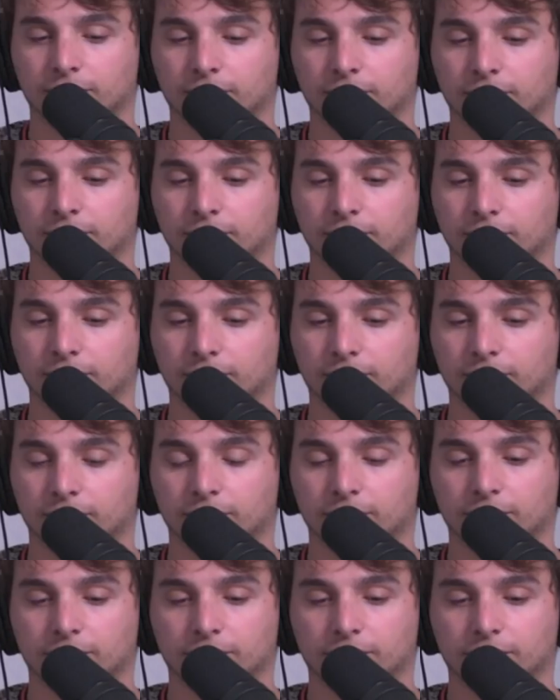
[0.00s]

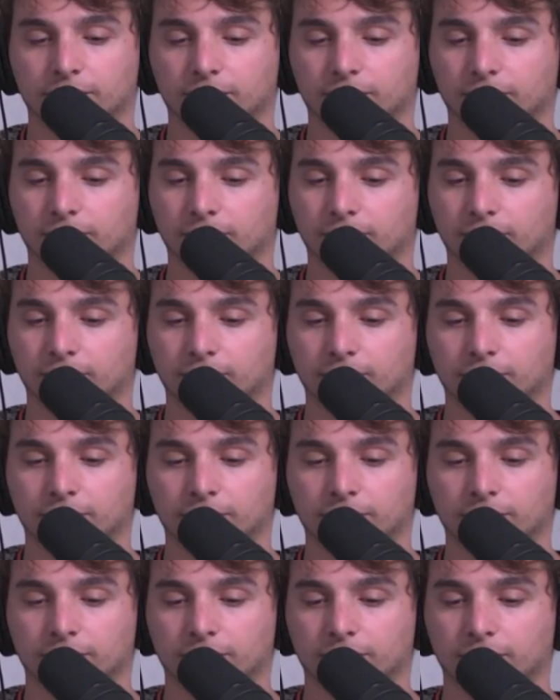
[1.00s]

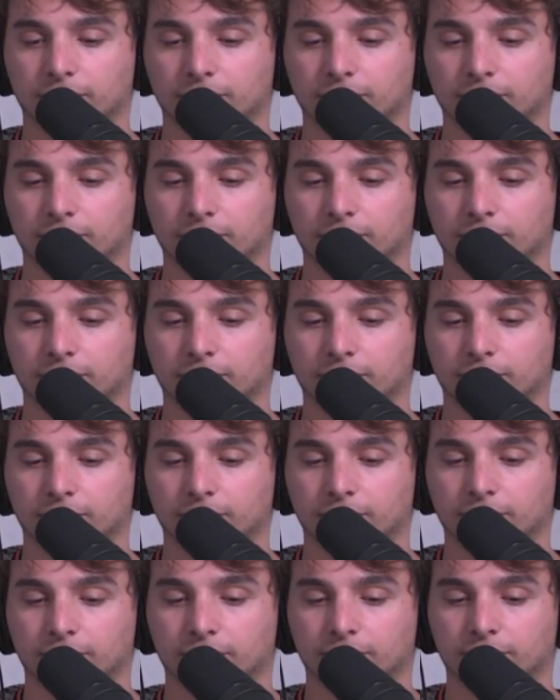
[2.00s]

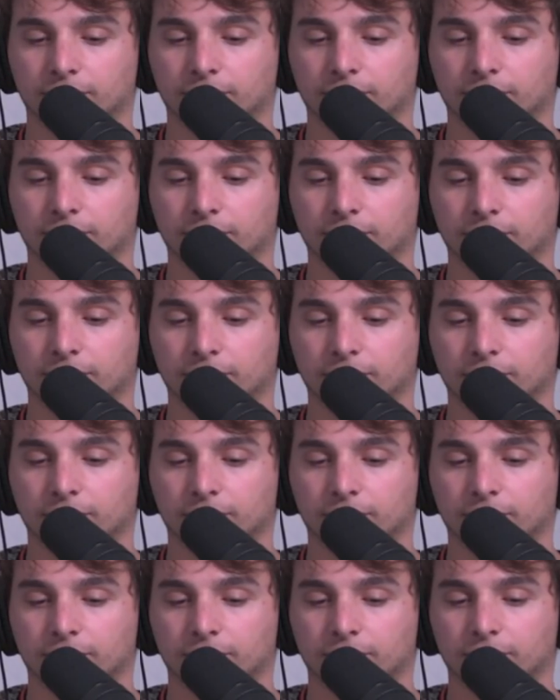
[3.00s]

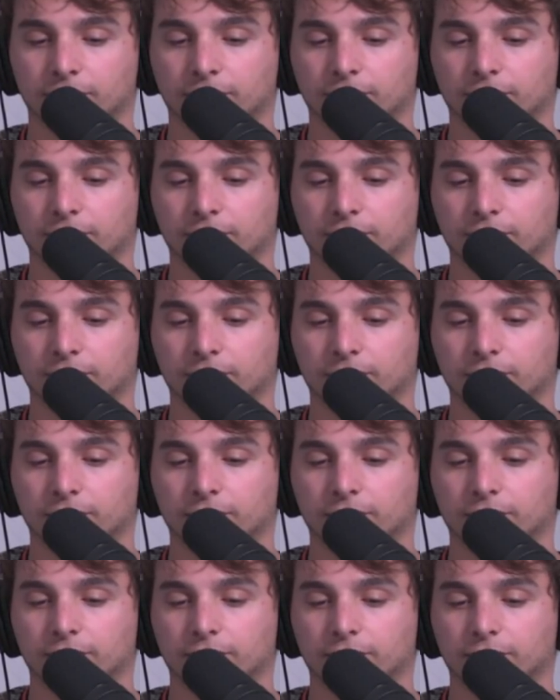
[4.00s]

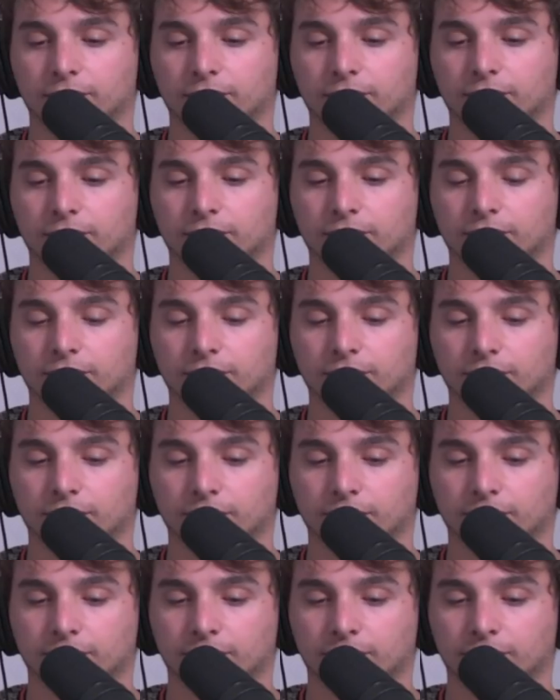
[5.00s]

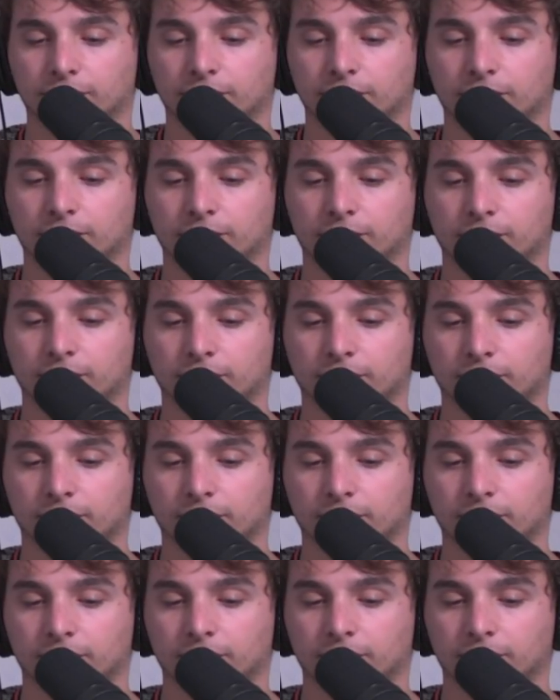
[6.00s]

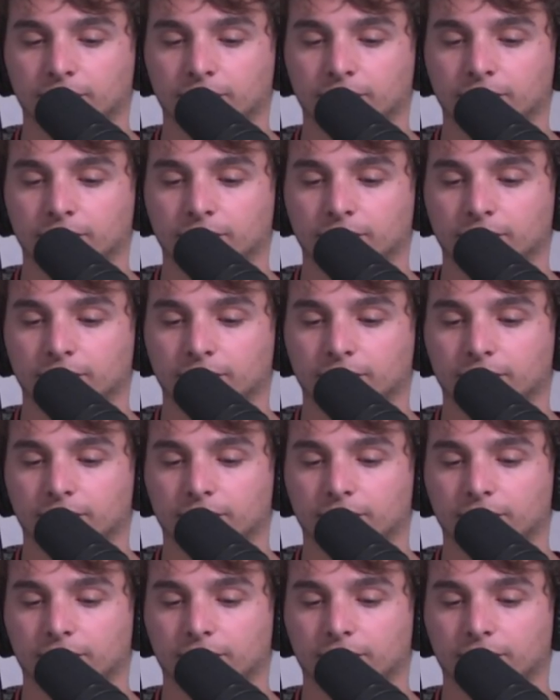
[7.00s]
The person shown says nothing.